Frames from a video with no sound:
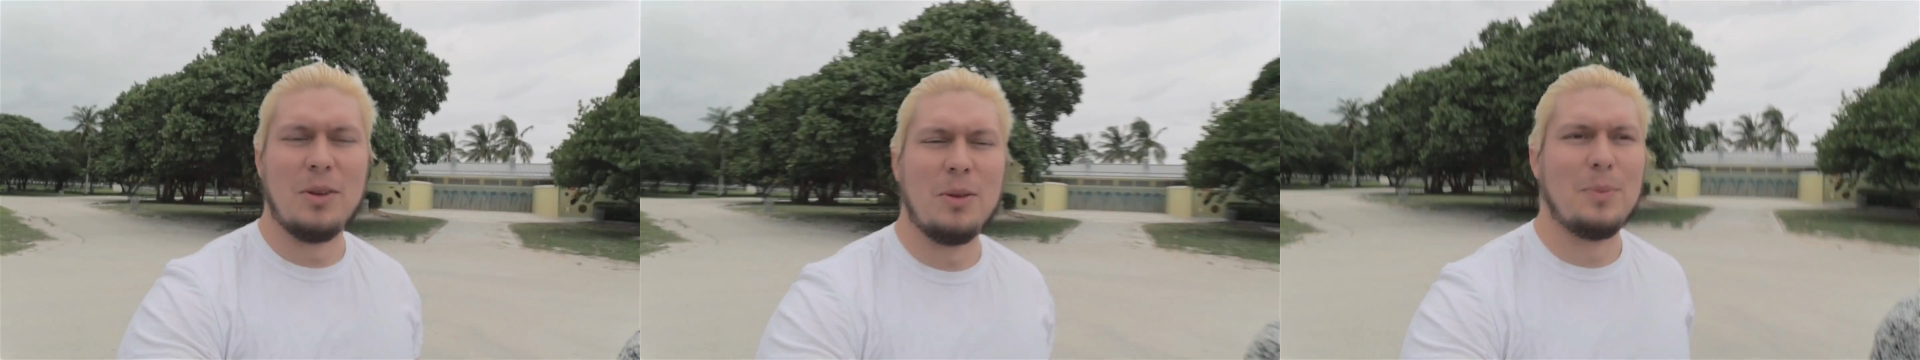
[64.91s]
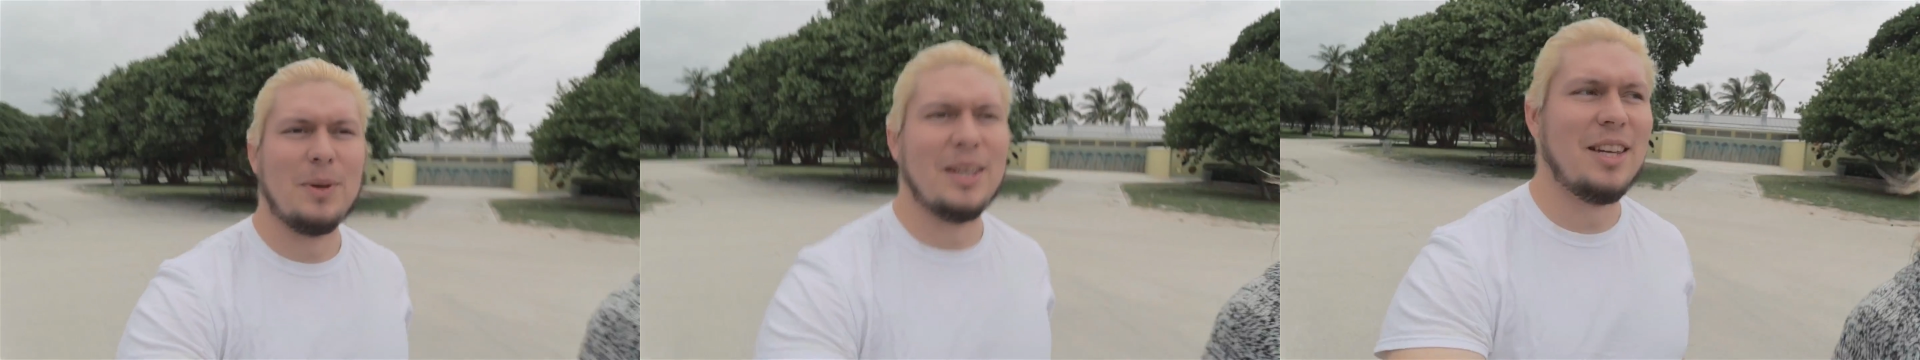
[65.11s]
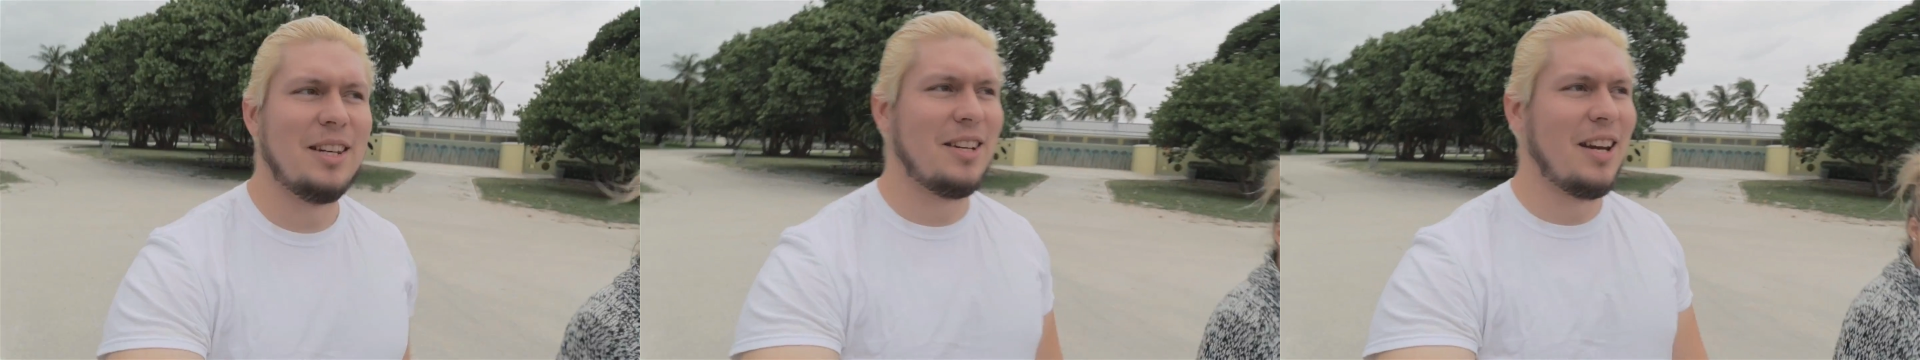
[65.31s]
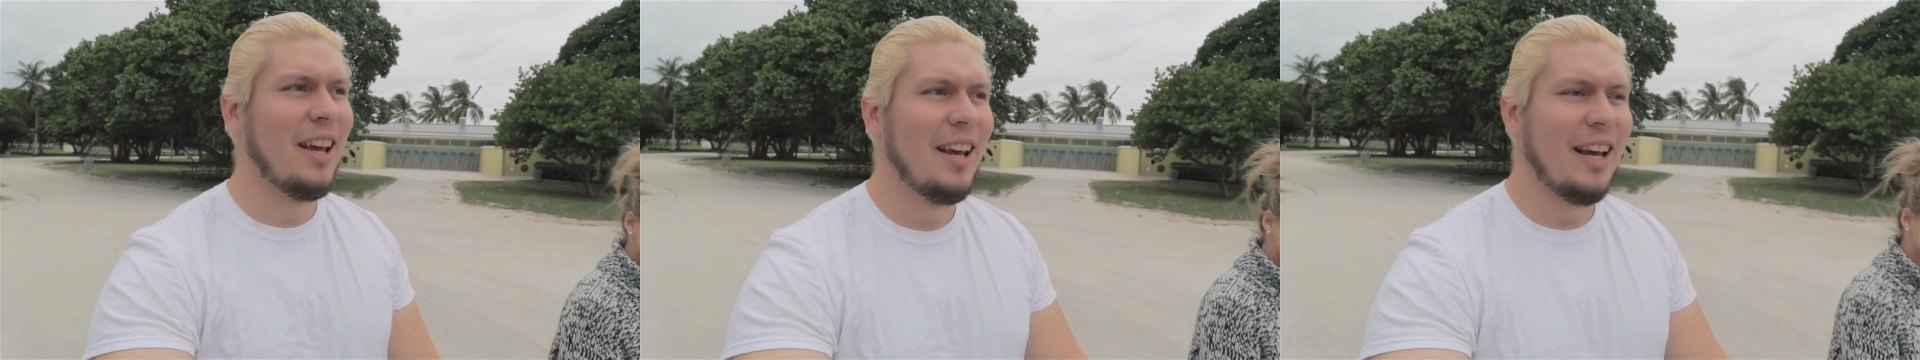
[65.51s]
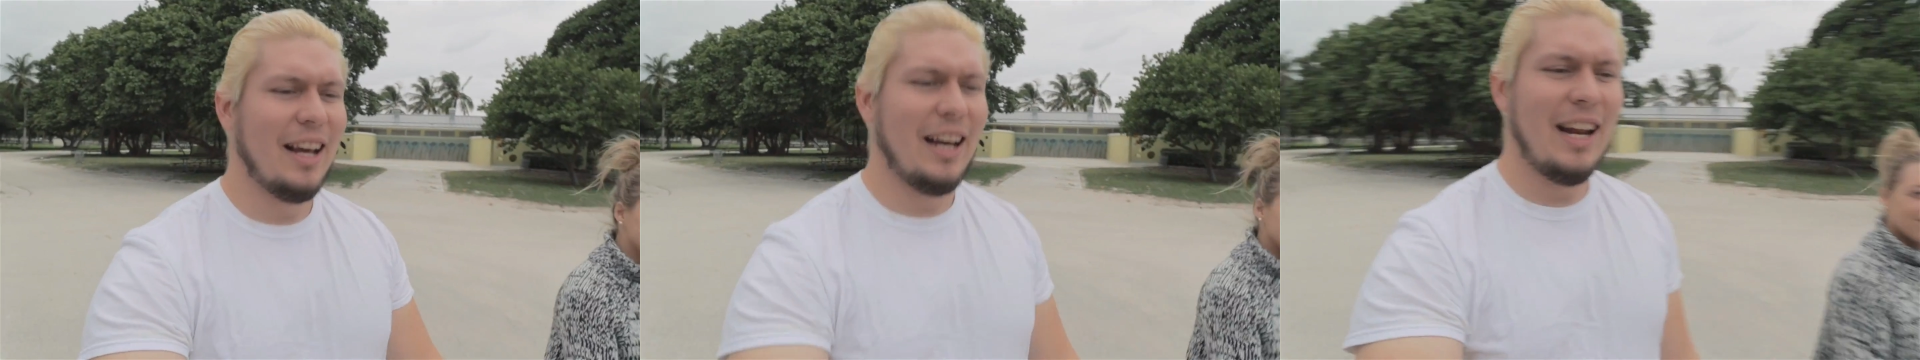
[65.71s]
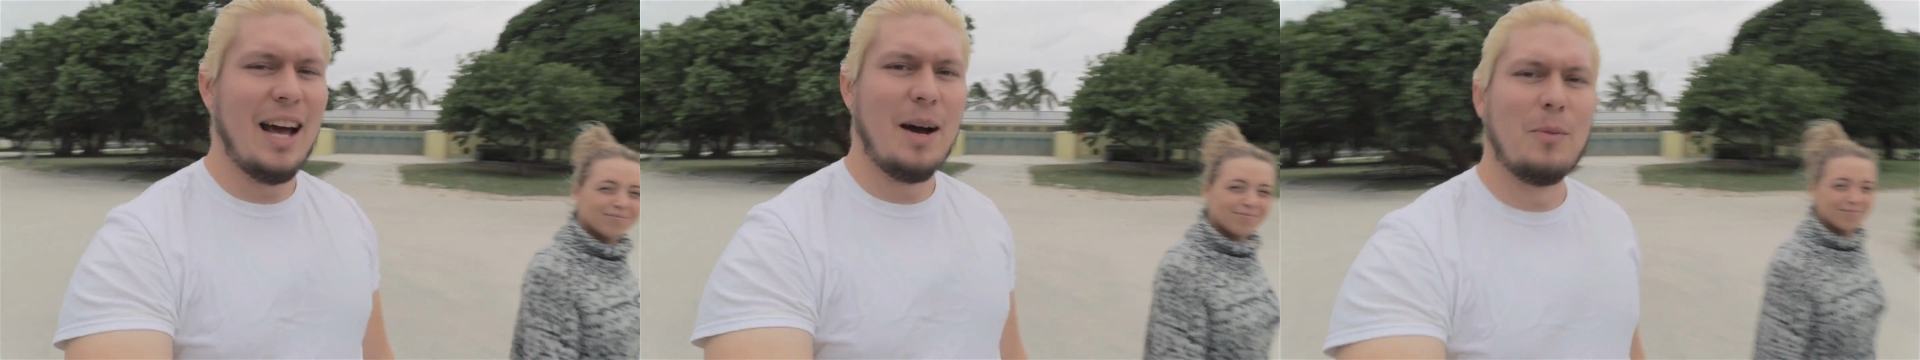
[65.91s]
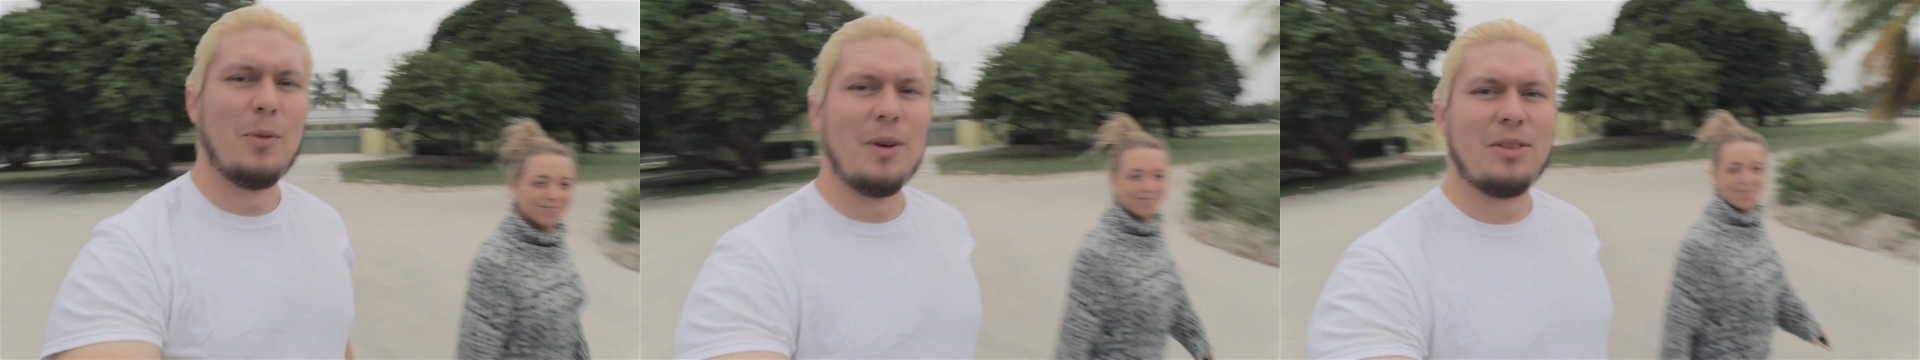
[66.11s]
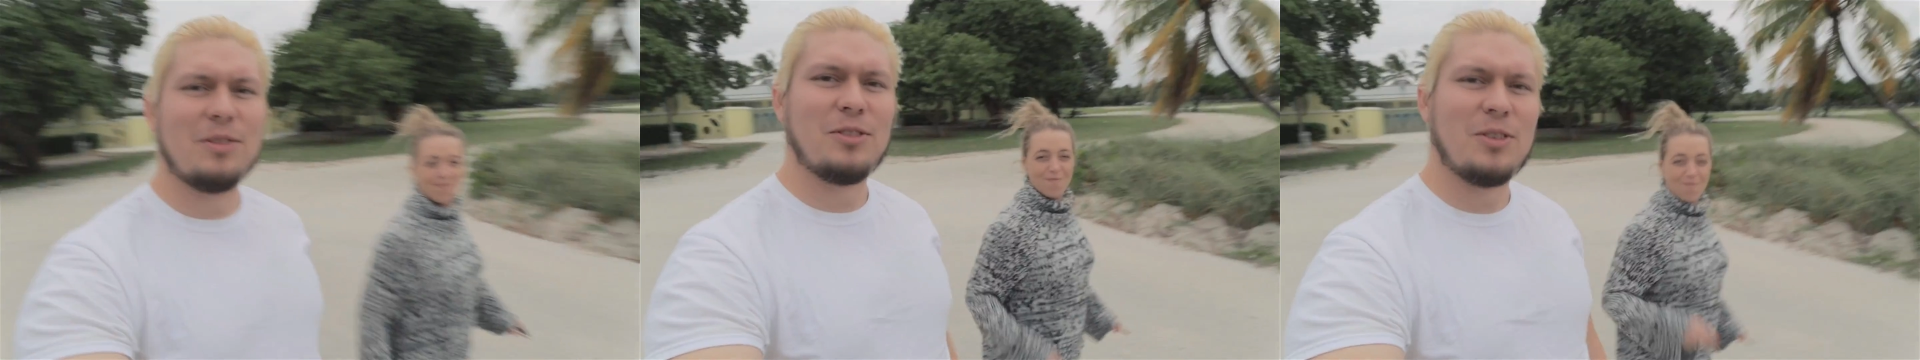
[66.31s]
to the beach and I'm
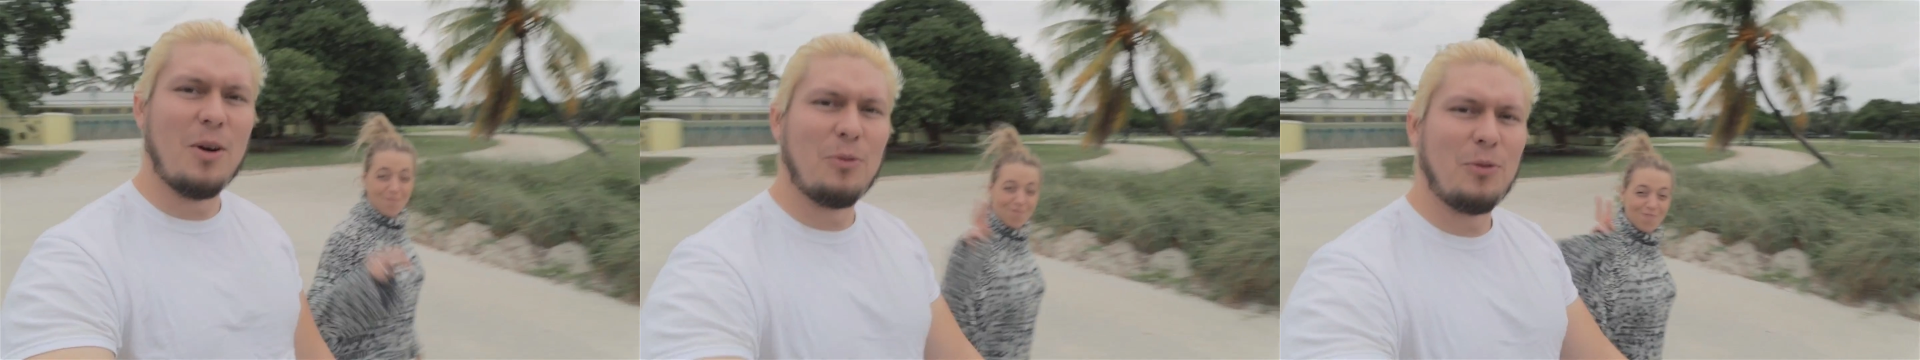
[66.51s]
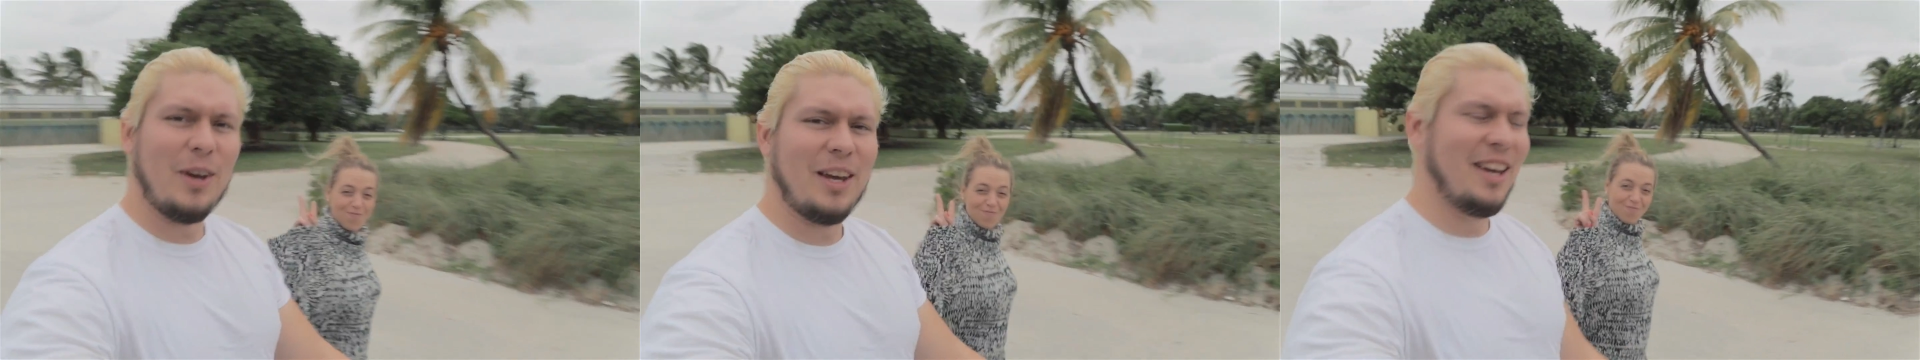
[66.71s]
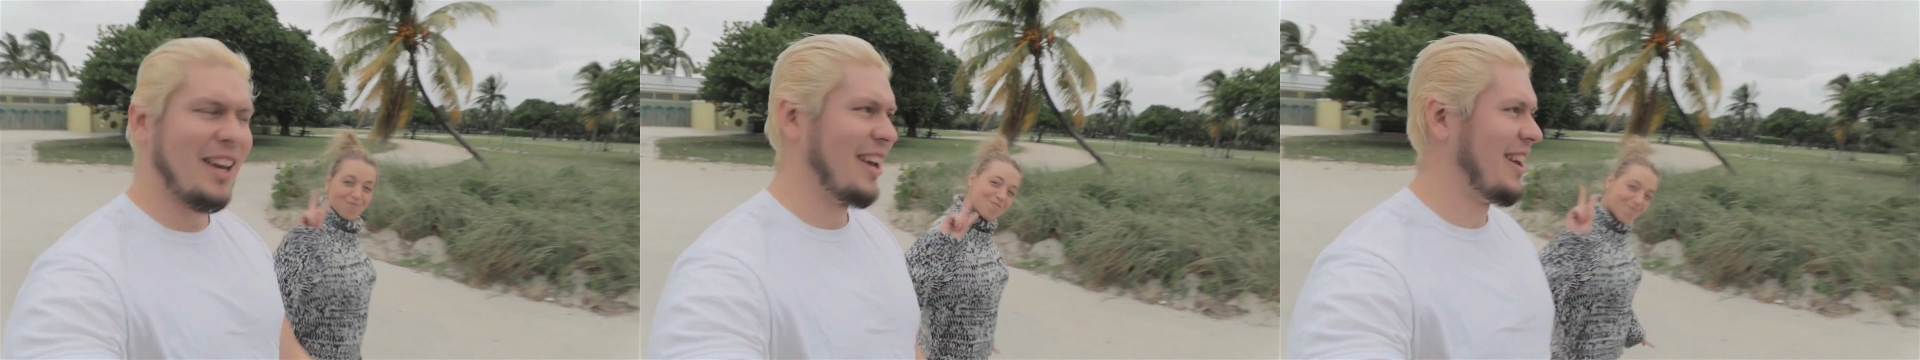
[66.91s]
with Sophie.